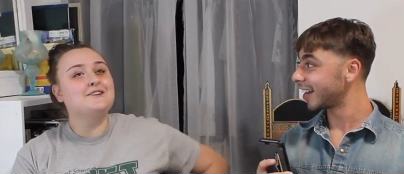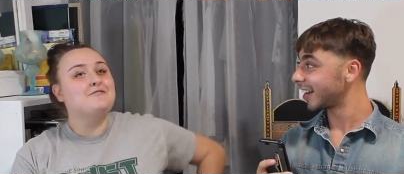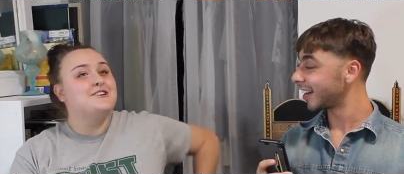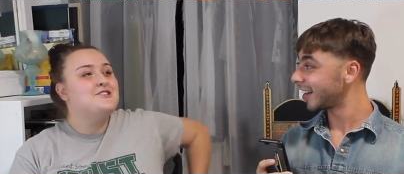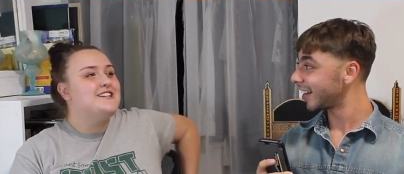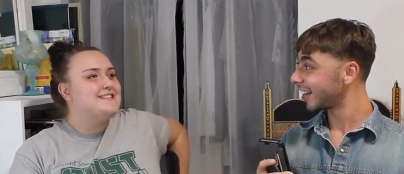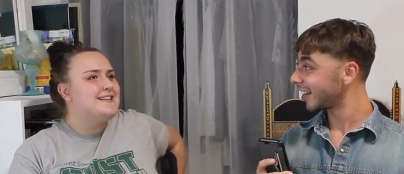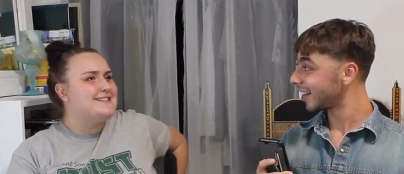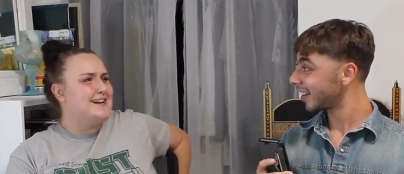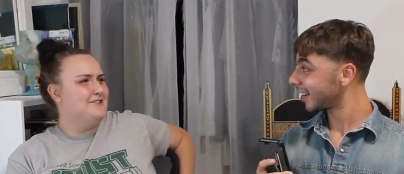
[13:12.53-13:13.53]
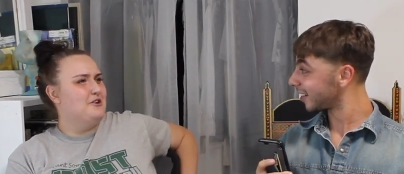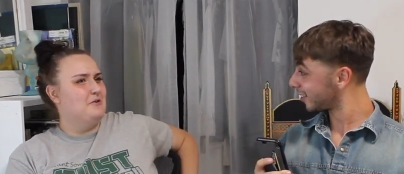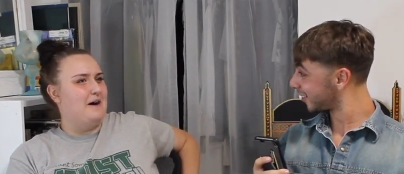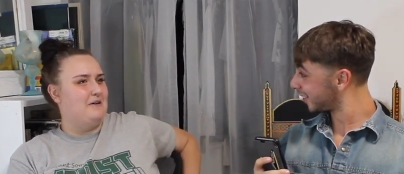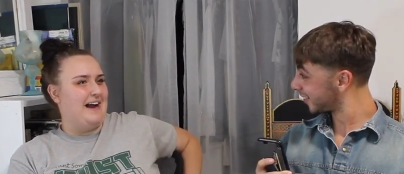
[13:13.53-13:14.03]
Speaker 1: question is this? I don't
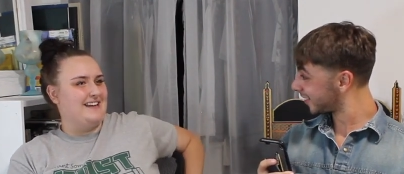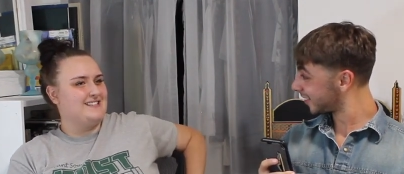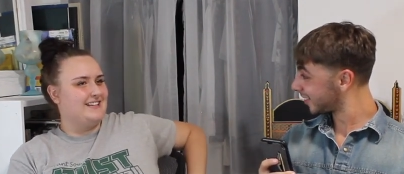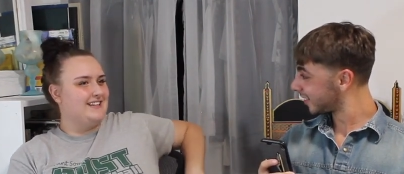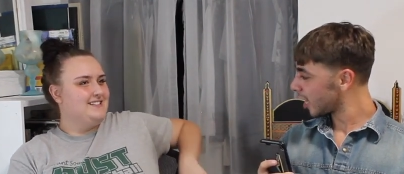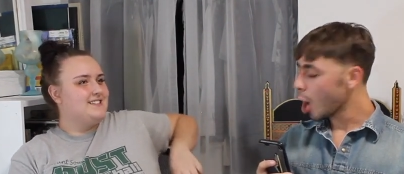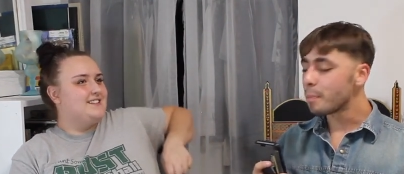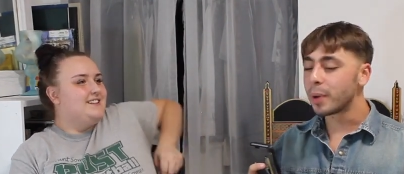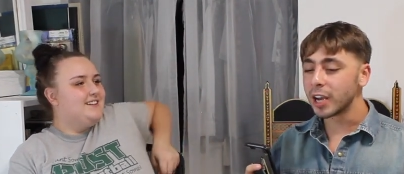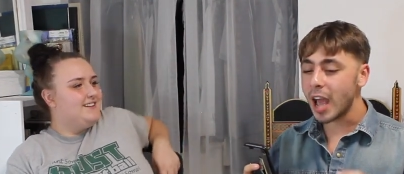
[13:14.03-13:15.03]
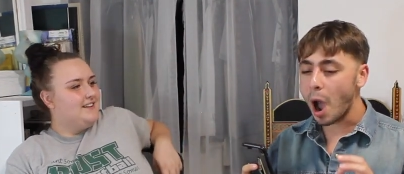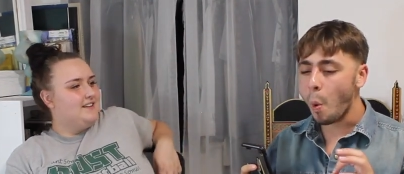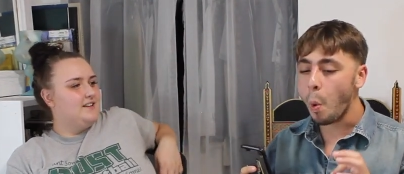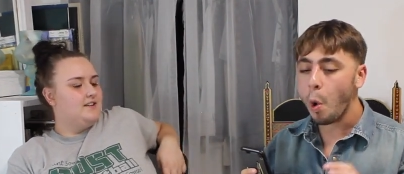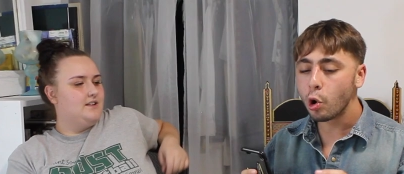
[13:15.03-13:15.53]
know about Iceland. But
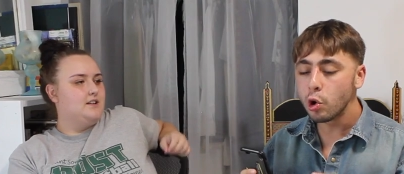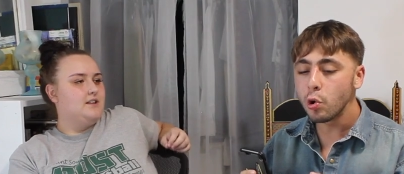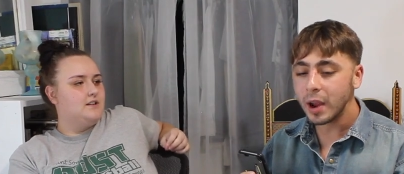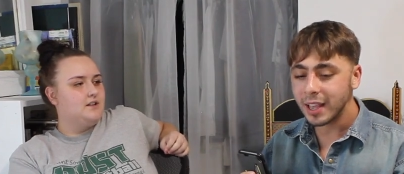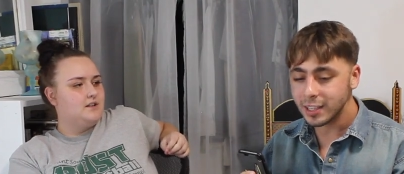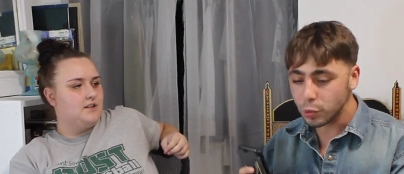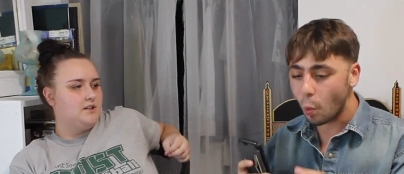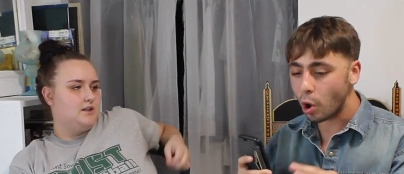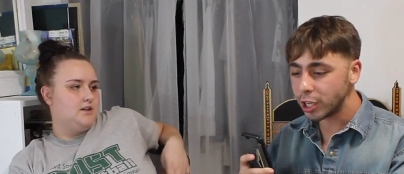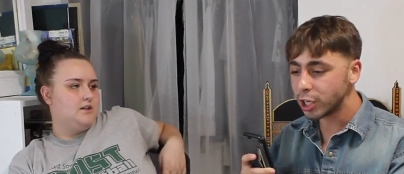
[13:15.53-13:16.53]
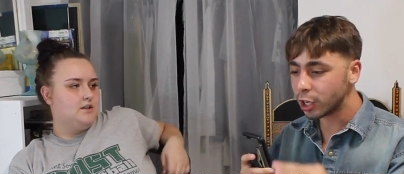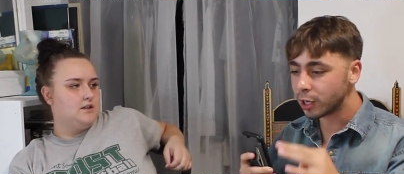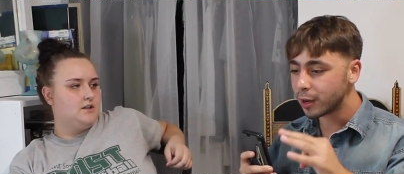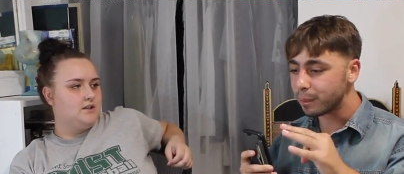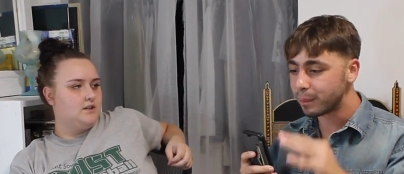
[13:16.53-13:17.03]
Speaker 2: who is one of
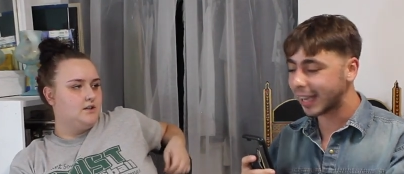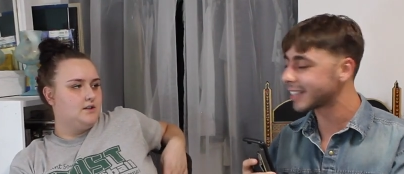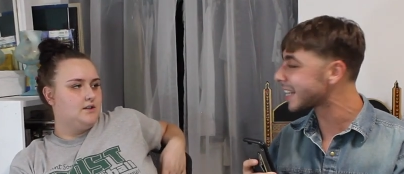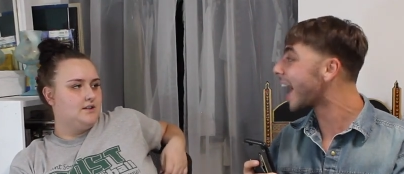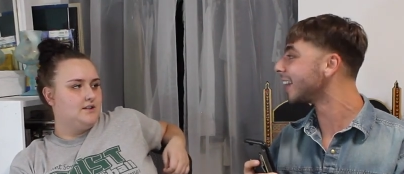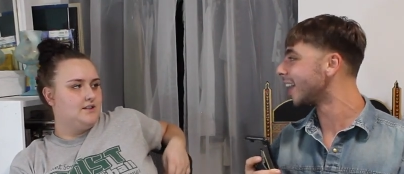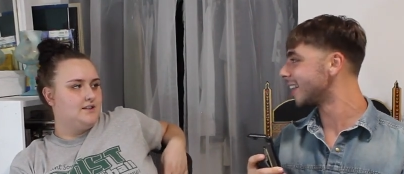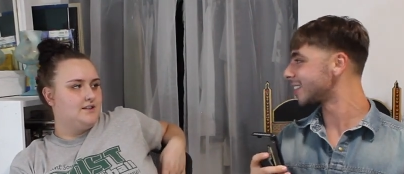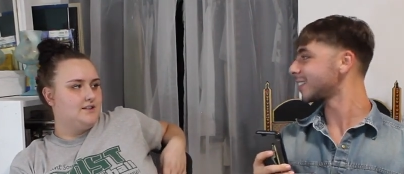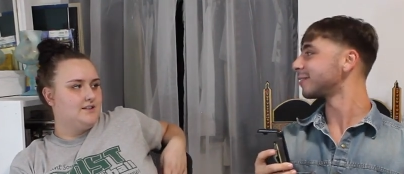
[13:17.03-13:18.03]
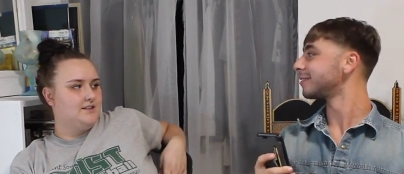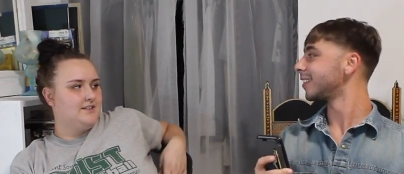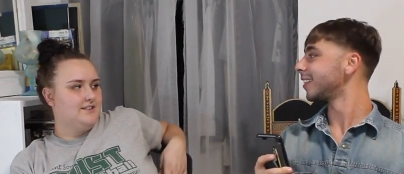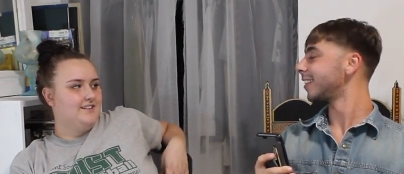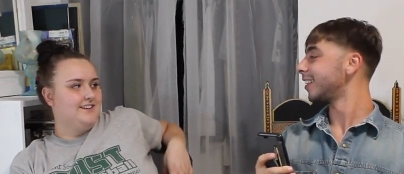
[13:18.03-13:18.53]
your biggest allies?
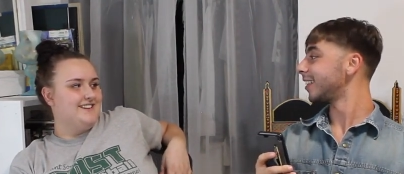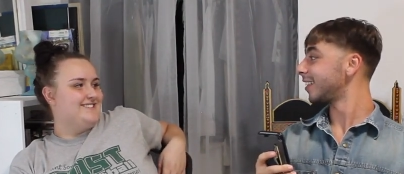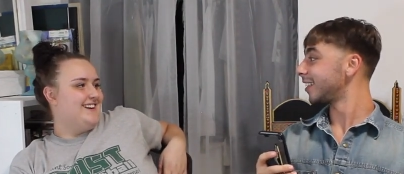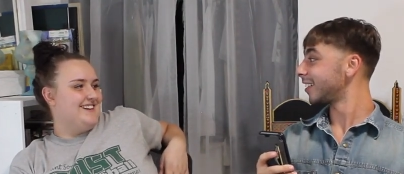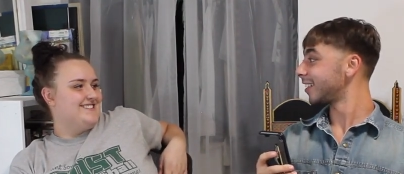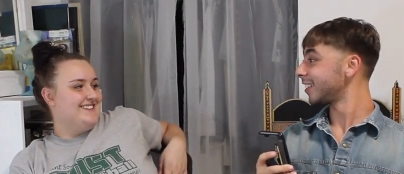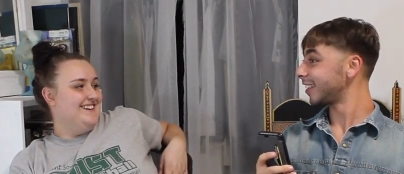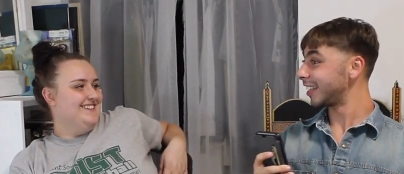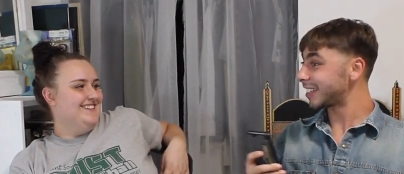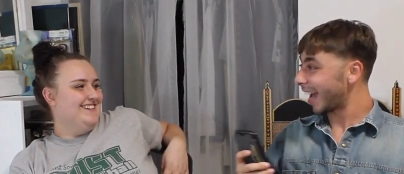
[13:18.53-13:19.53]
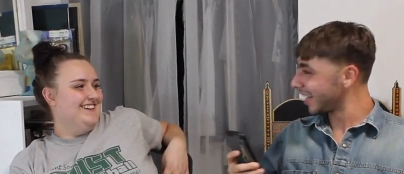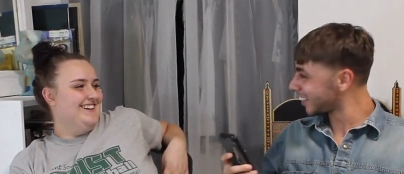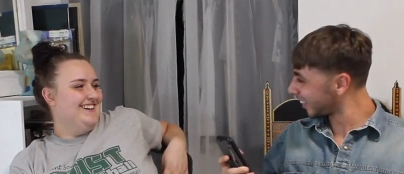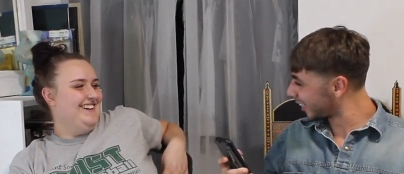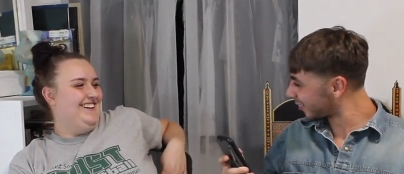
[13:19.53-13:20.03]
Speaker 1: Is it Iceland? It's
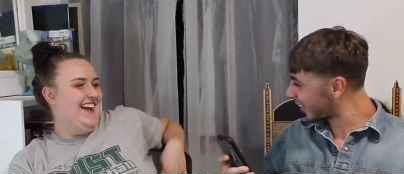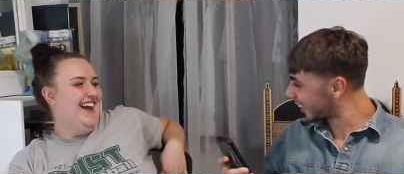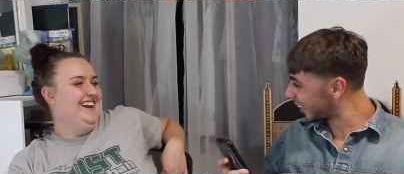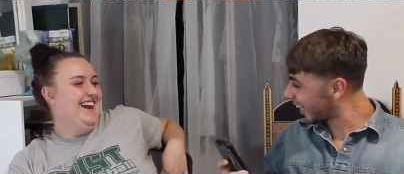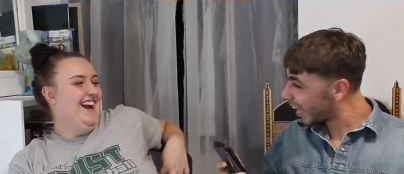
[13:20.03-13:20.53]
Iceland, like Leo?